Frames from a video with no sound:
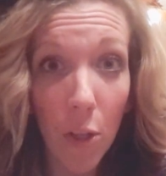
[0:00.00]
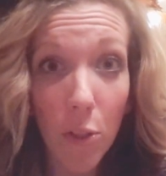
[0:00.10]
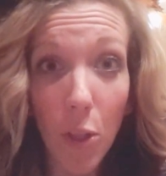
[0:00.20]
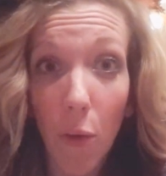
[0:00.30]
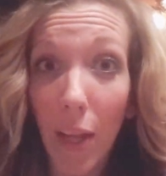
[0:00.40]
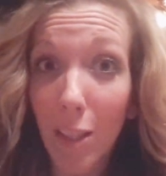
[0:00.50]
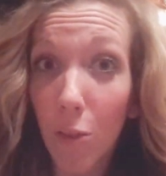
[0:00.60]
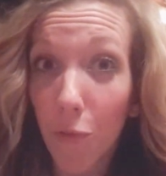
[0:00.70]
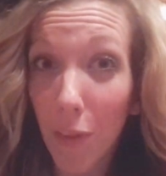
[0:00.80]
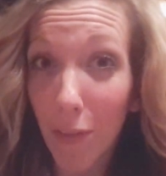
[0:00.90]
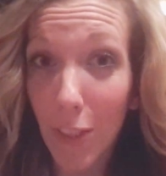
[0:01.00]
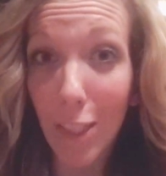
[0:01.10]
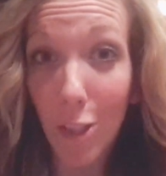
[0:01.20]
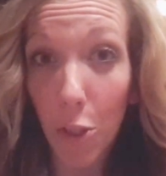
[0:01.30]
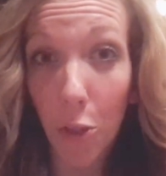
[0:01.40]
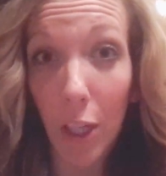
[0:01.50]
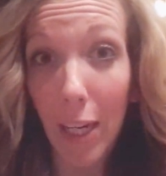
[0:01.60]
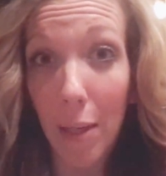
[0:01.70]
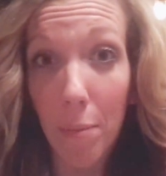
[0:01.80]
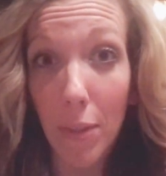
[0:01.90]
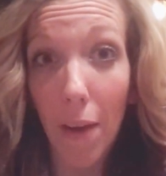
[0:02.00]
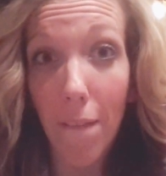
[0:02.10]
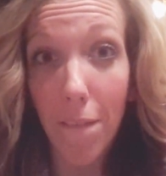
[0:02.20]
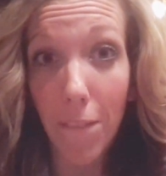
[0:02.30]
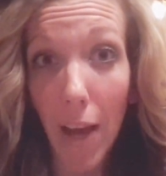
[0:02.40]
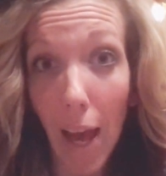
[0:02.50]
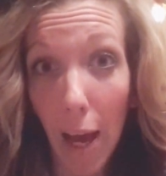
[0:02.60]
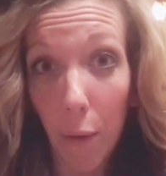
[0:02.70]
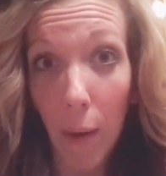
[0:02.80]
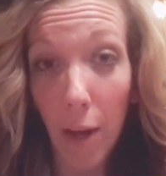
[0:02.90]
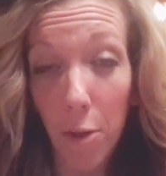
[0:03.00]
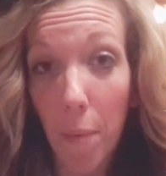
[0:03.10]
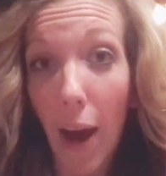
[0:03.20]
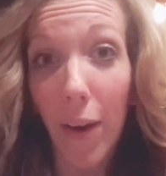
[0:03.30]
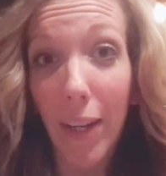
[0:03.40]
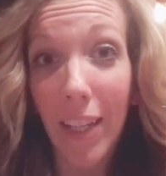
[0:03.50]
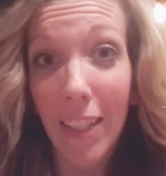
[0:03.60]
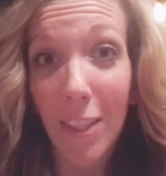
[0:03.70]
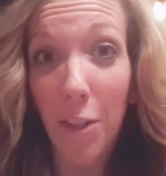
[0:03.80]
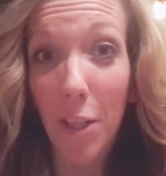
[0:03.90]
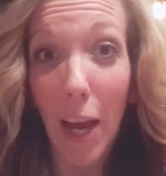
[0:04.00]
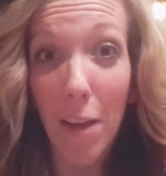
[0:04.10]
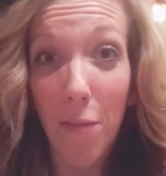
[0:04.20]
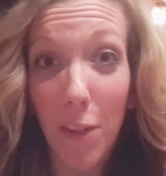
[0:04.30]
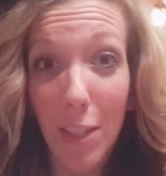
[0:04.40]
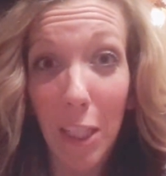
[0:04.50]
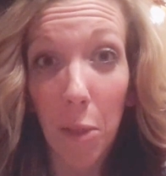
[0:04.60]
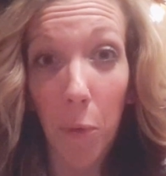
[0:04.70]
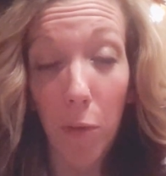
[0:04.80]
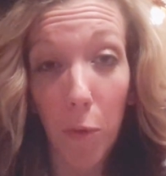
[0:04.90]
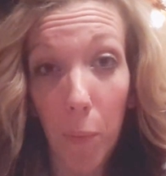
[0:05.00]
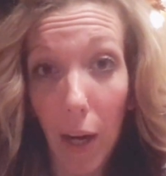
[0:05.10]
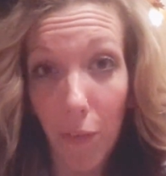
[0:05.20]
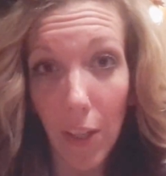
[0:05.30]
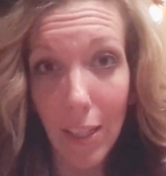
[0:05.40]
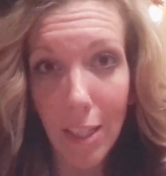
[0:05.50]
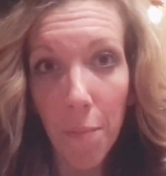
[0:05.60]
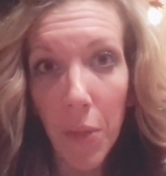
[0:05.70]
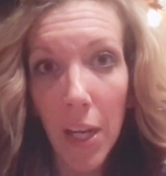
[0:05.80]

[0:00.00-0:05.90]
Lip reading: So that's 52 grams of fat roundabout in your diet first thing in the morning for breakfast.